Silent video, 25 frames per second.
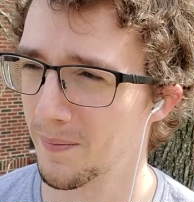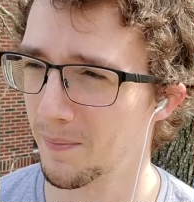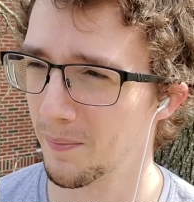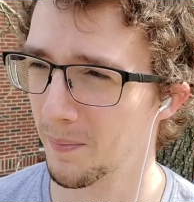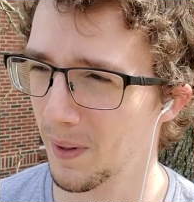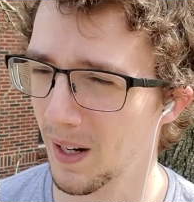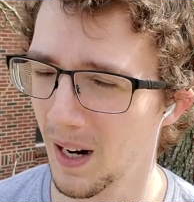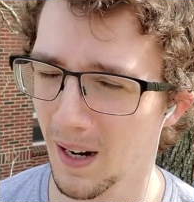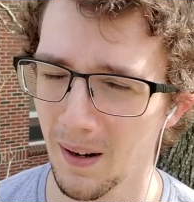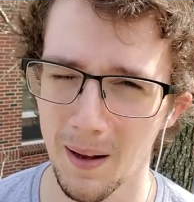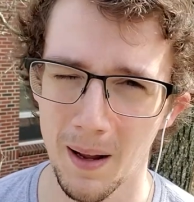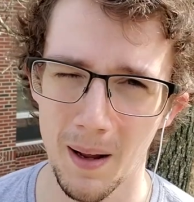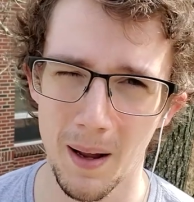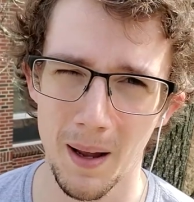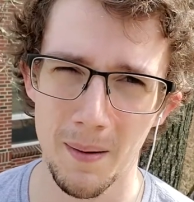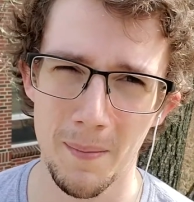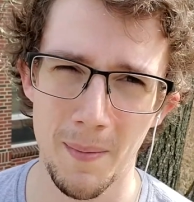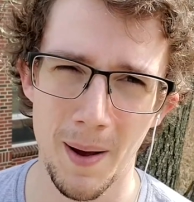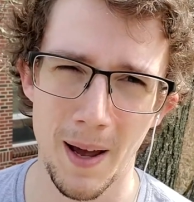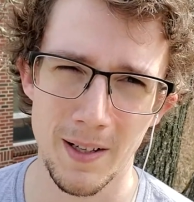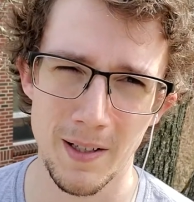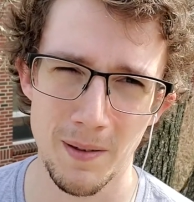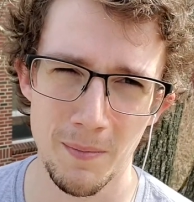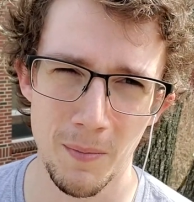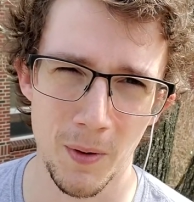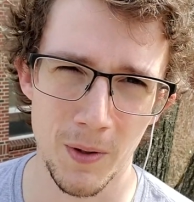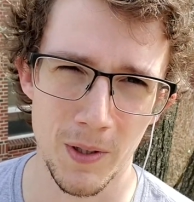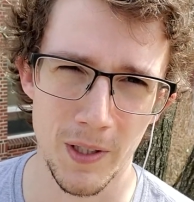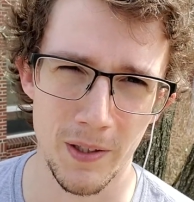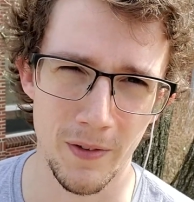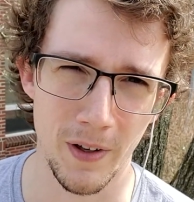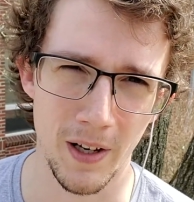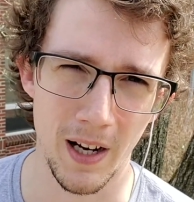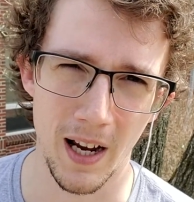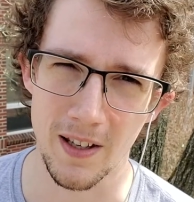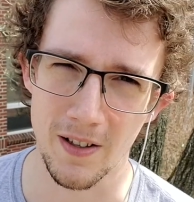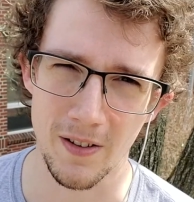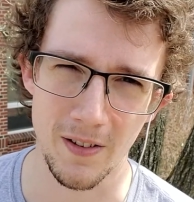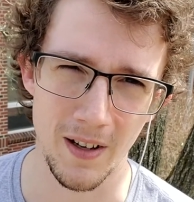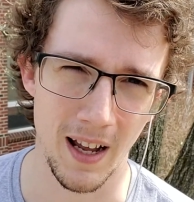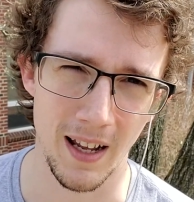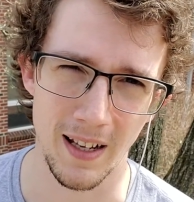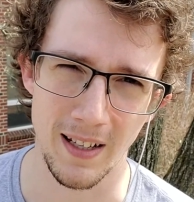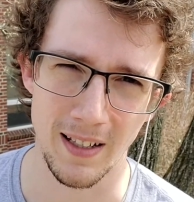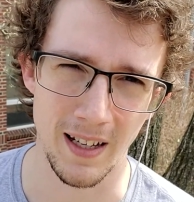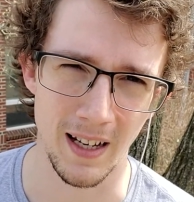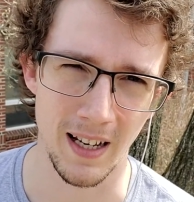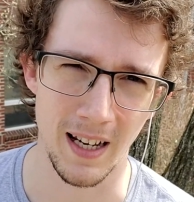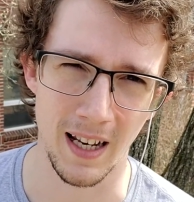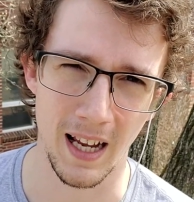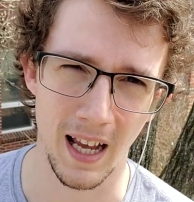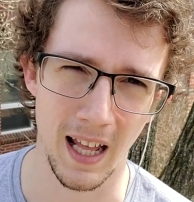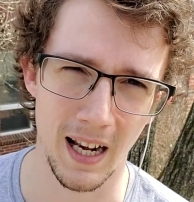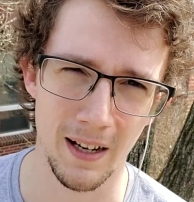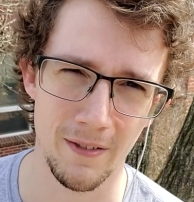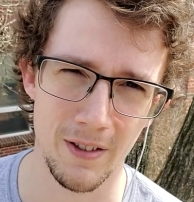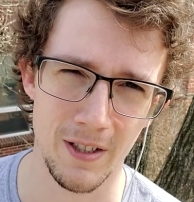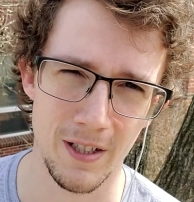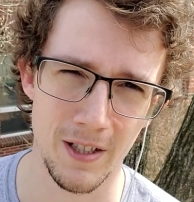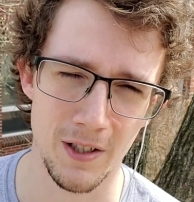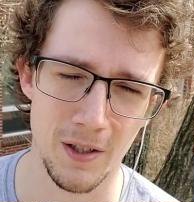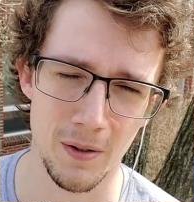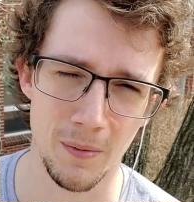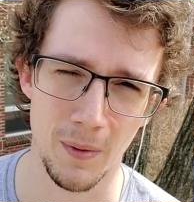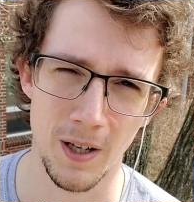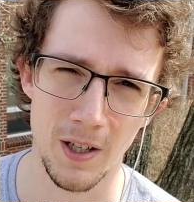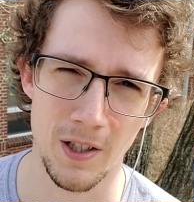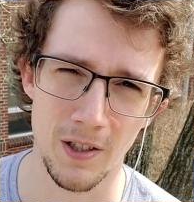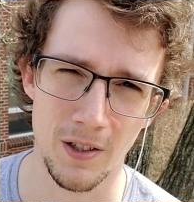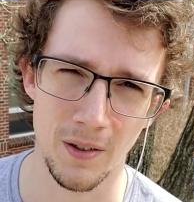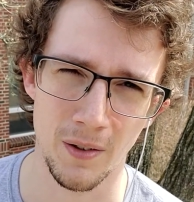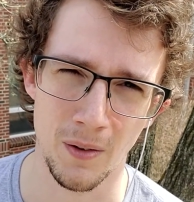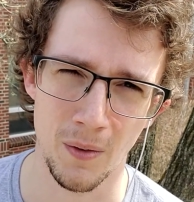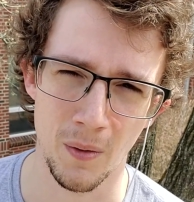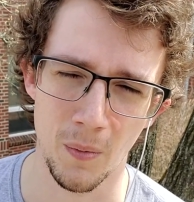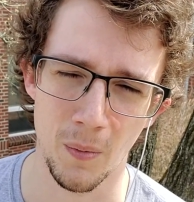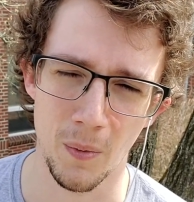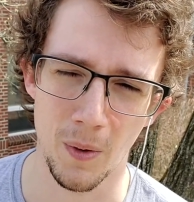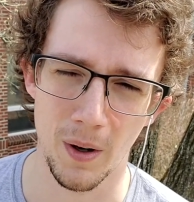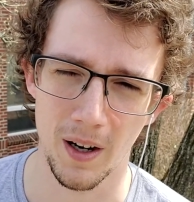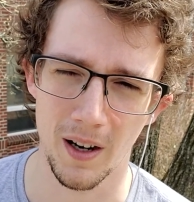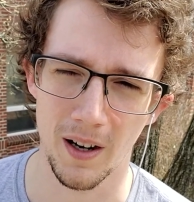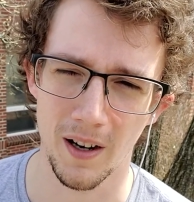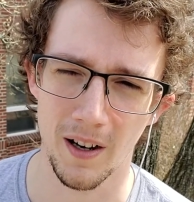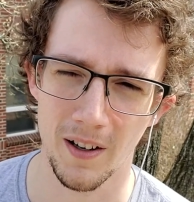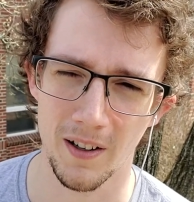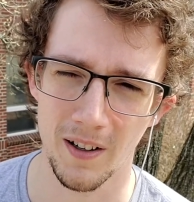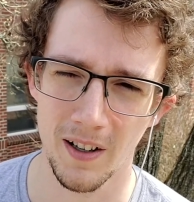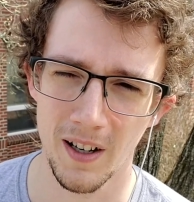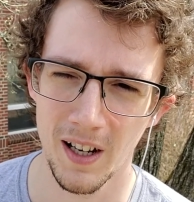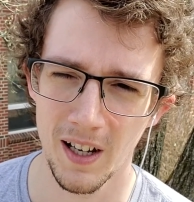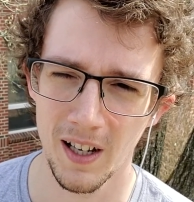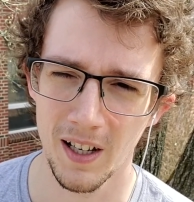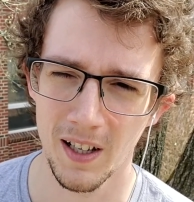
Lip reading: But I imagine most of you guys are not in any kind of a situation where